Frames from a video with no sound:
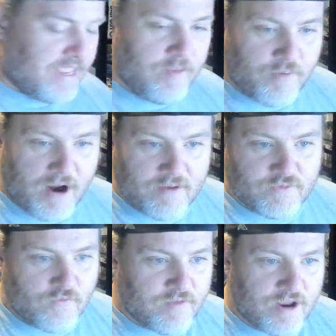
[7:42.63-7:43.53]
Pryde was
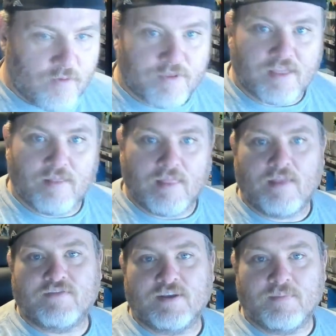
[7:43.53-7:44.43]
over there with
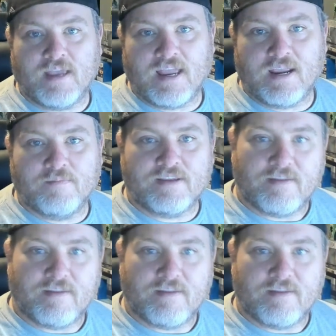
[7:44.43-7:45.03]
sometimes, and